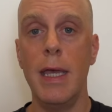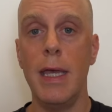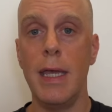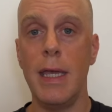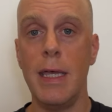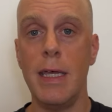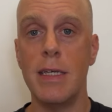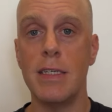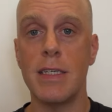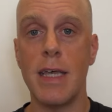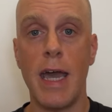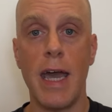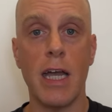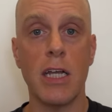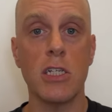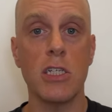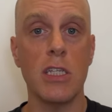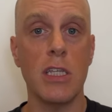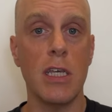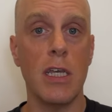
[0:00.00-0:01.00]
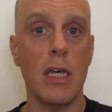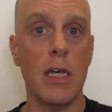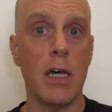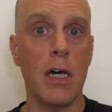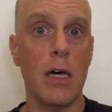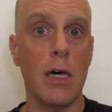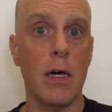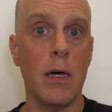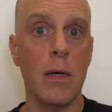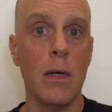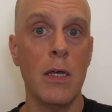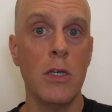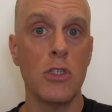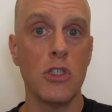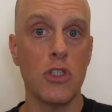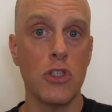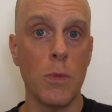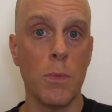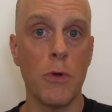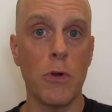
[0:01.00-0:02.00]
is actually a
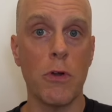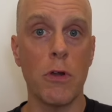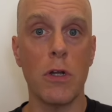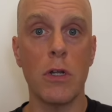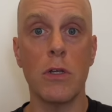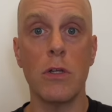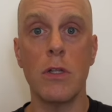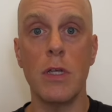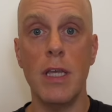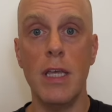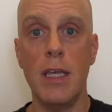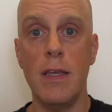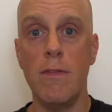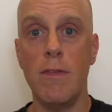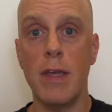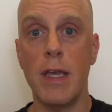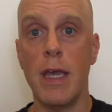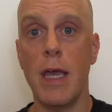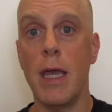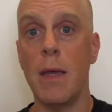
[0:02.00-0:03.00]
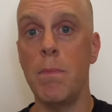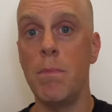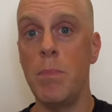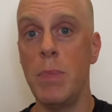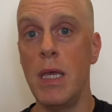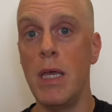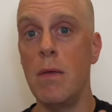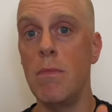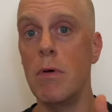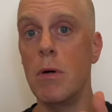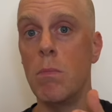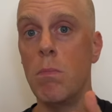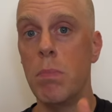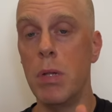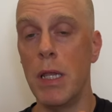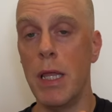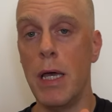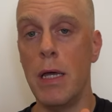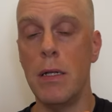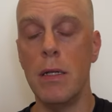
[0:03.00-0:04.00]
supercritical EVA PIBA
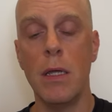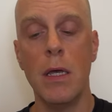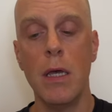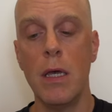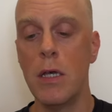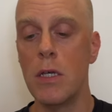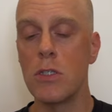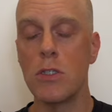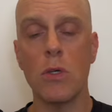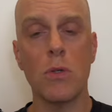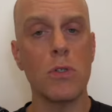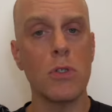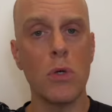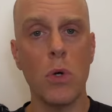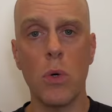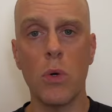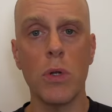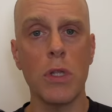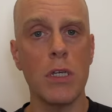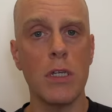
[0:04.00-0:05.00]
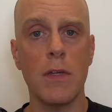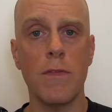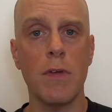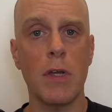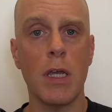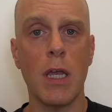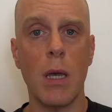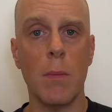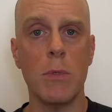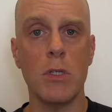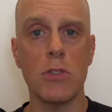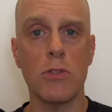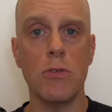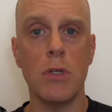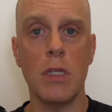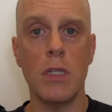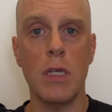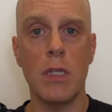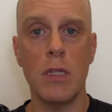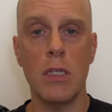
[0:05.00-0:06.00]
blend. So totally different
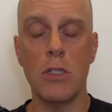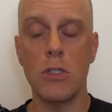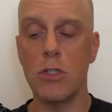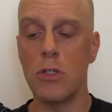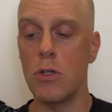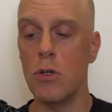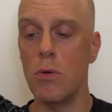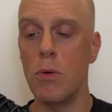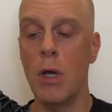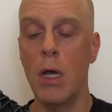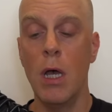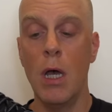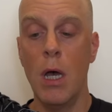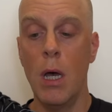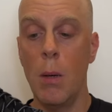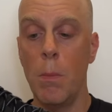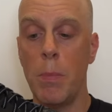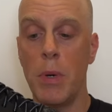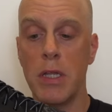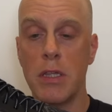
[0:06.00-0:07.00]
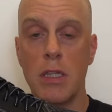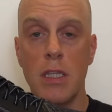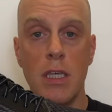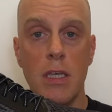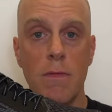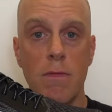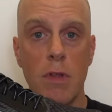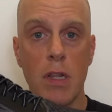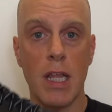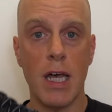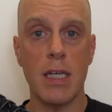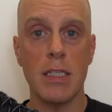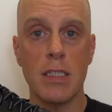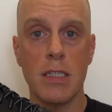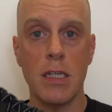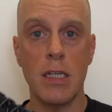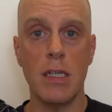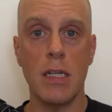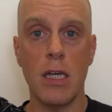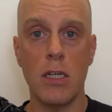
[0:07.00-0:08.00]
chemistry than this shoe. But the
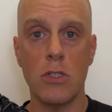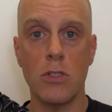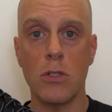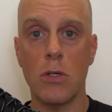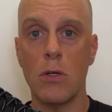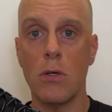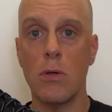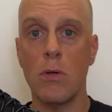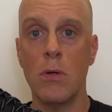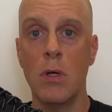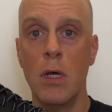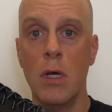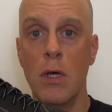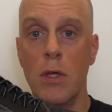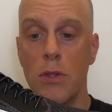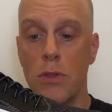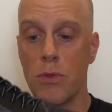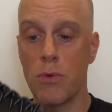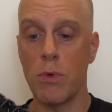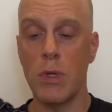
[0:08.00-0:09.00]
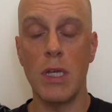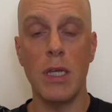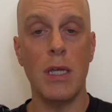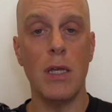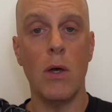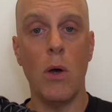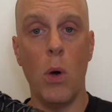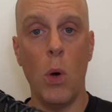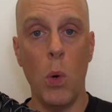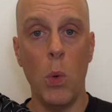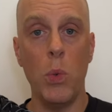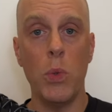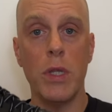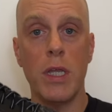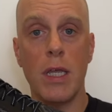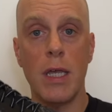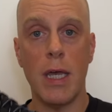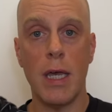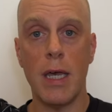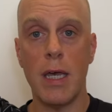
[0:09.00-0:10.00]
Velocity Nitro 3
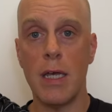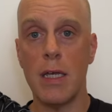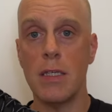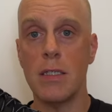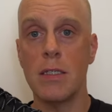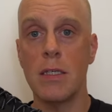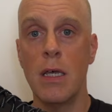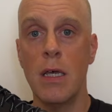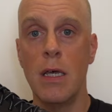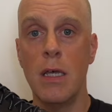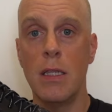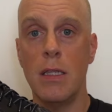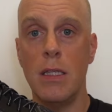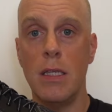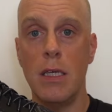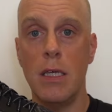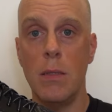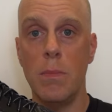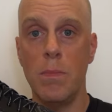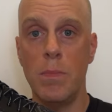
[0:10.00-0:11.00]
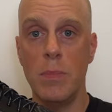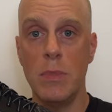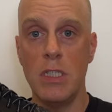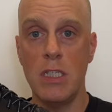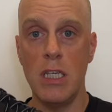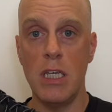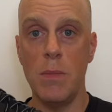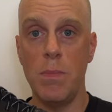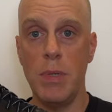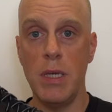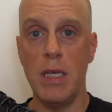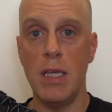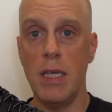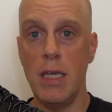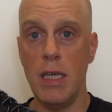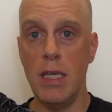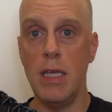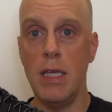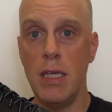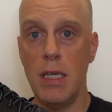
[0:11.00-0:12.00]
only has the
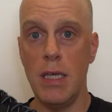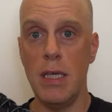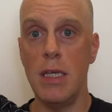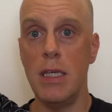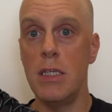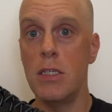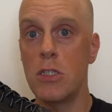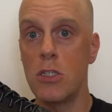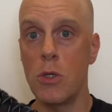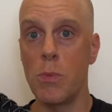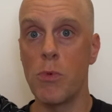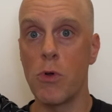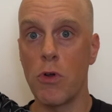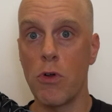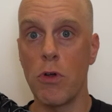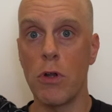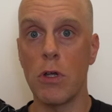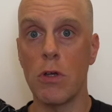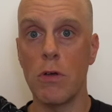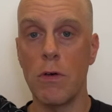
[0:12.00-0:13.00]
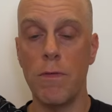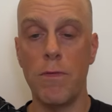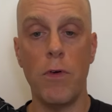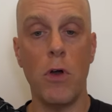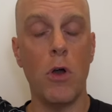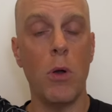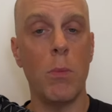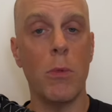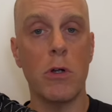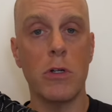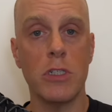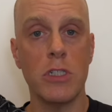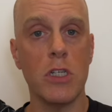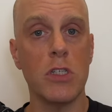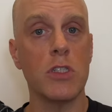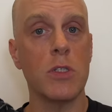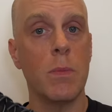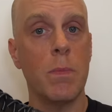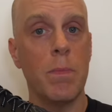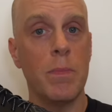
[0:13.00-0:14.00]
TPEE supercritical foam, or
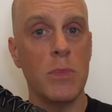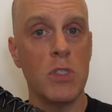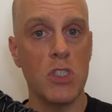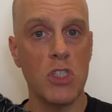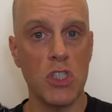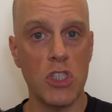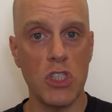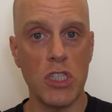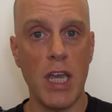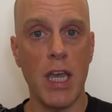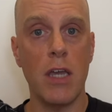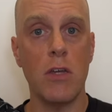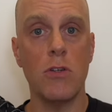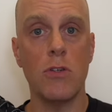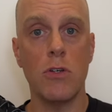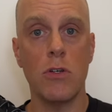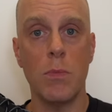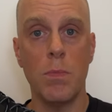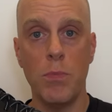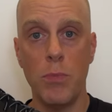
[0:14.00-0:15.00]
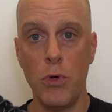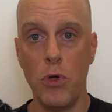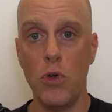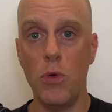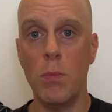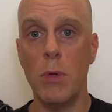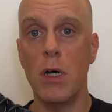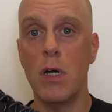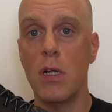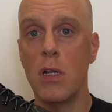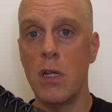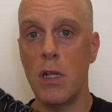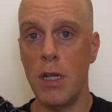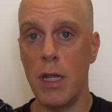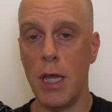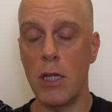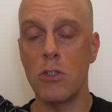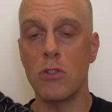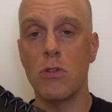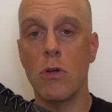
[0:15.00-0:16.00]
just standard Puma
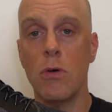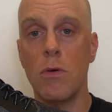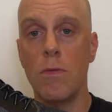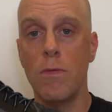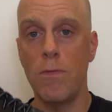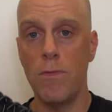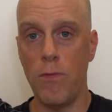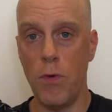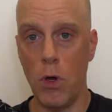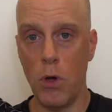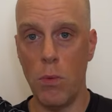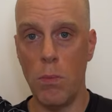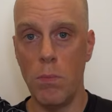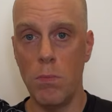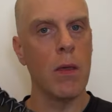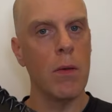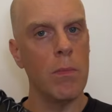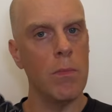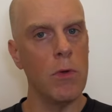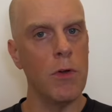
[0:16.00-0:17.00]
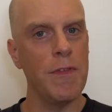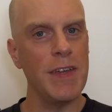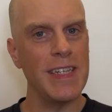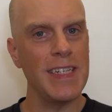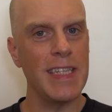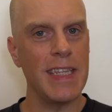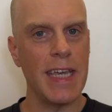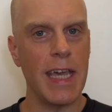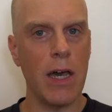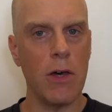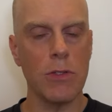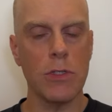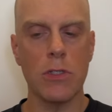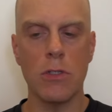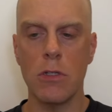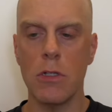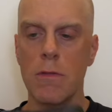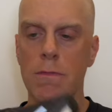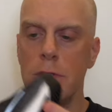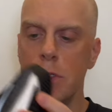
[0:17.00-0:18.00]
Nitro Foam. Moving to the
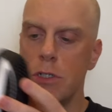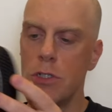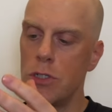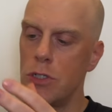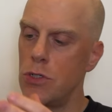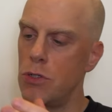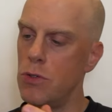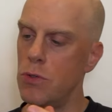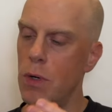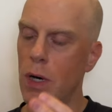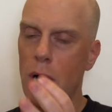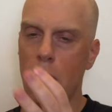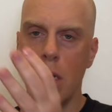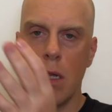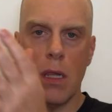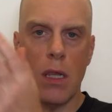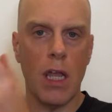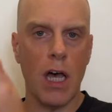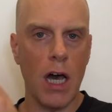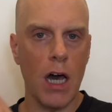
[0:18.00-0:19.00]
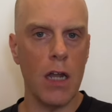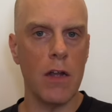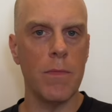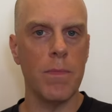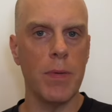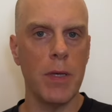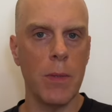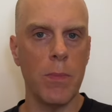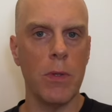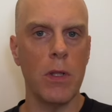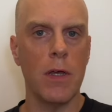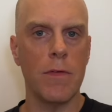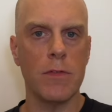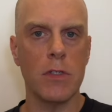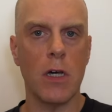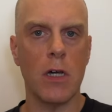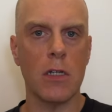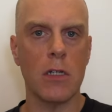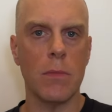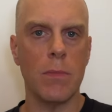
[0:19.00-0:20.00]
outsole of this shoe, a lot of people have
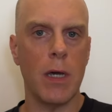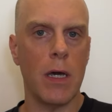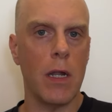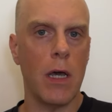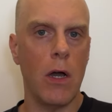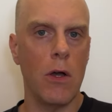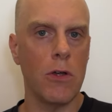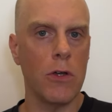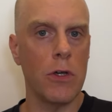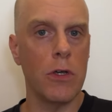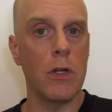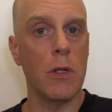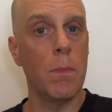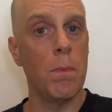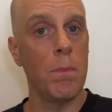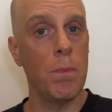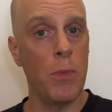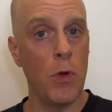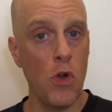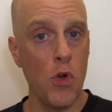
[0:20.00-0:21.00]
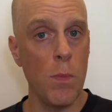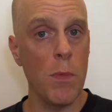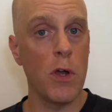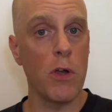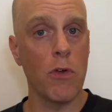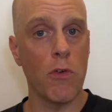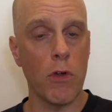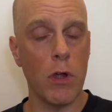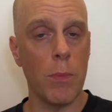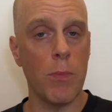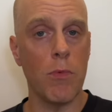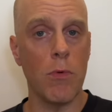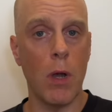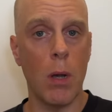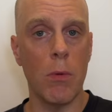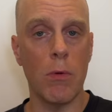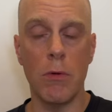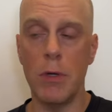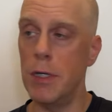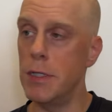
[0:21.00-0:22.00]
talked about how good Puma Grip
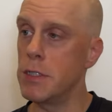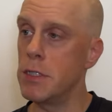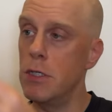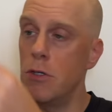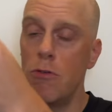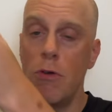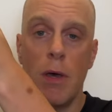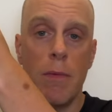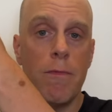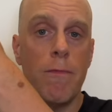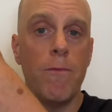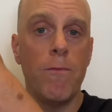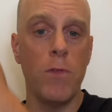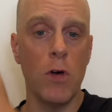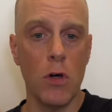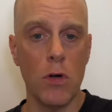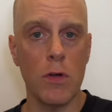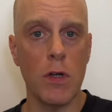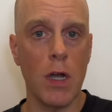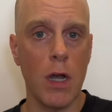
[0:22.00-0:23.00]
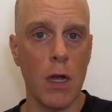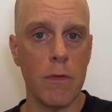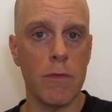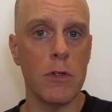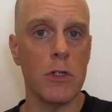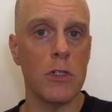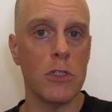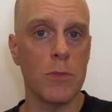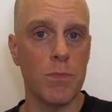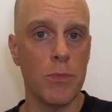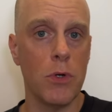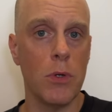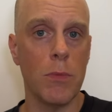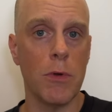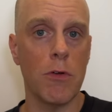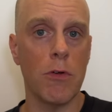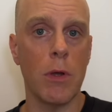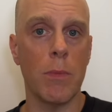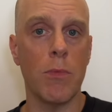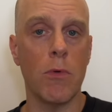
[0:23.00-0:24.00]
rubber is, and you have full coverage Puma
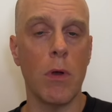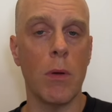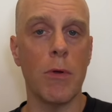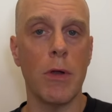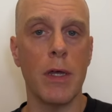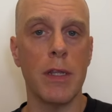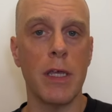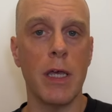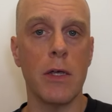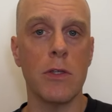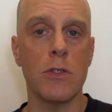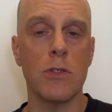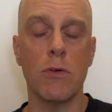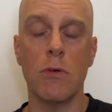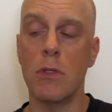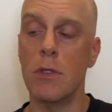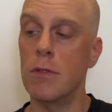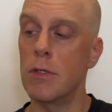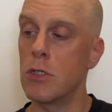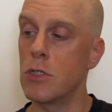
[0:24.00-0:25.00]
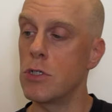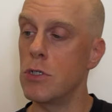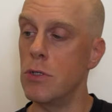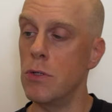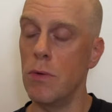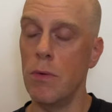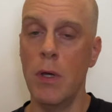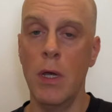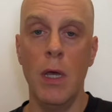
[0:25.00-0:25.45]
Grip rubber on the outsole of this shoe.